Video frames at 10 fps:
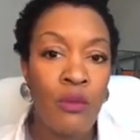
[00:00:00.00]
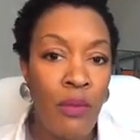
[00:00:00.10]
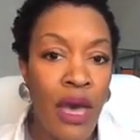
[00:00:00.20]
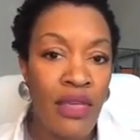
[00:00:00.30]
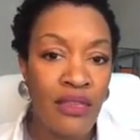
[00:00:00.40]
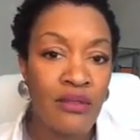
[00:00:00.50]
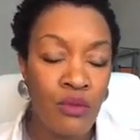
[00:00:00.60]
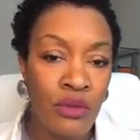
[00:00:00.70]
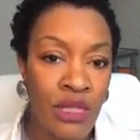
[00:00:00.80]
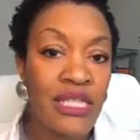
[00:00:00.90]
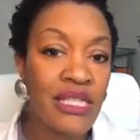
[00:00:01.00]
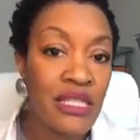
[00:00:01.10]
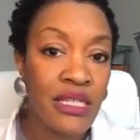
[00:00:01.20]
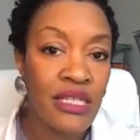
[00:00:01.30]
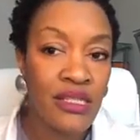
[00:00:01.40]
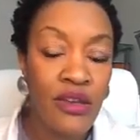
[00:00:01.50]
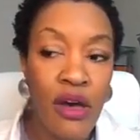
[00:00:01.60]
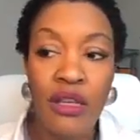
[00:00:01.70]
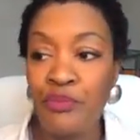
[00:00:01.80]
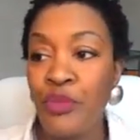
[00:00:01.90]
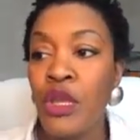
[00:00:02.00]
by listening to this talk.